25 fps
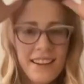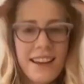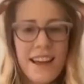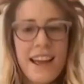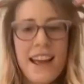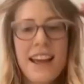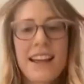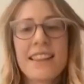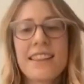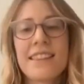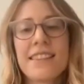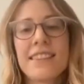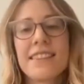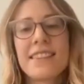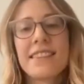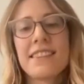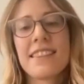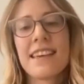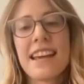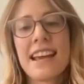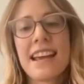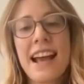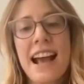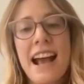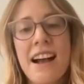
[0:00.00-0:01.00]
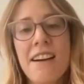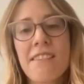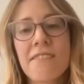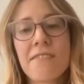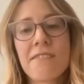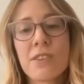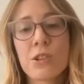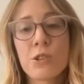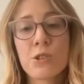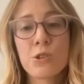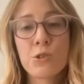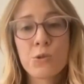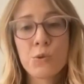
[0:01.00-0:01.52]
and they have
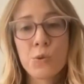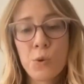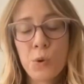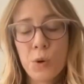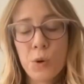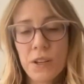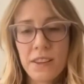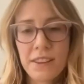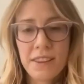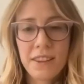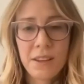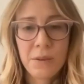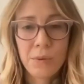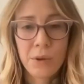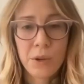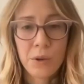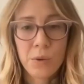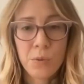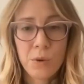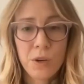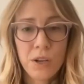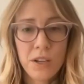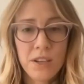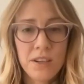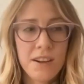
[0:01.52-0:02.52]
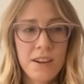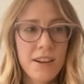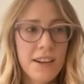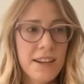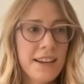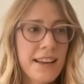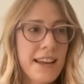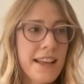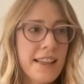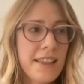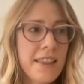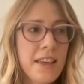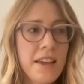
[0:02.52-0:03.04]
this story that they want to work on,
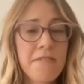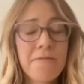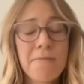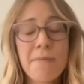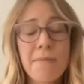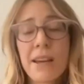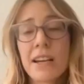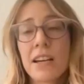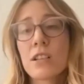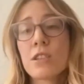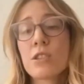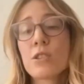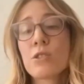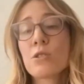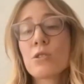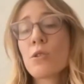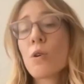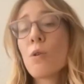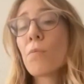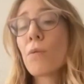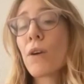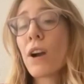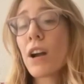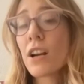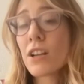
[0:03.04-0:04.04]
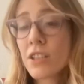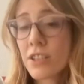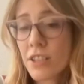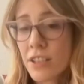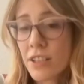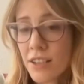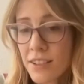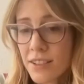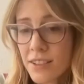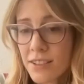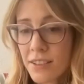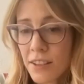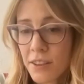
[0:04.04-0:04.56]
and they've made it so
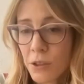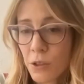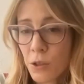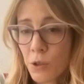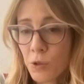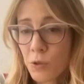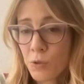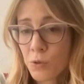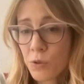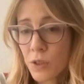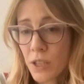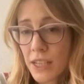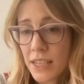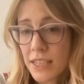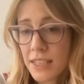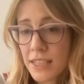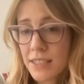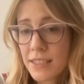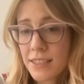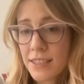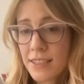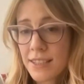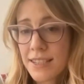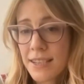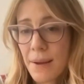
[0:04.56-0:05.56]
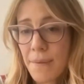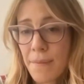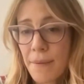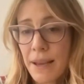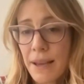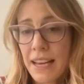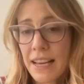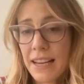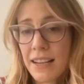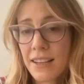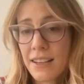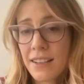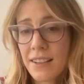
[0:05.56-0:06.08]
precious that they're afraid to
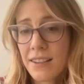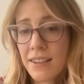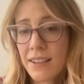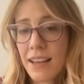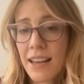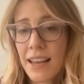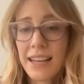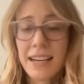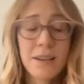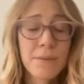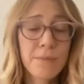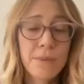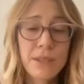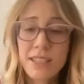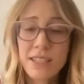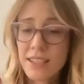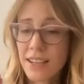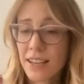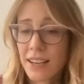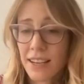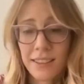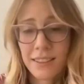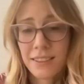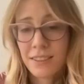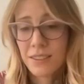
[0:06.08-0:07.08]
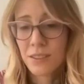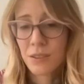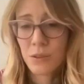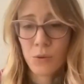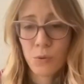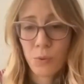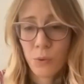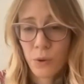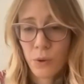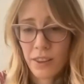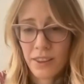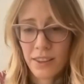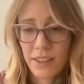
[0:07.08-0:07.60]
make any mistake
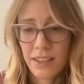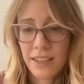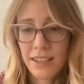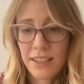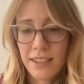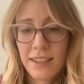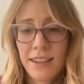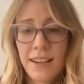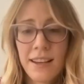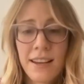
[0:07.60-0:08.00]
with it.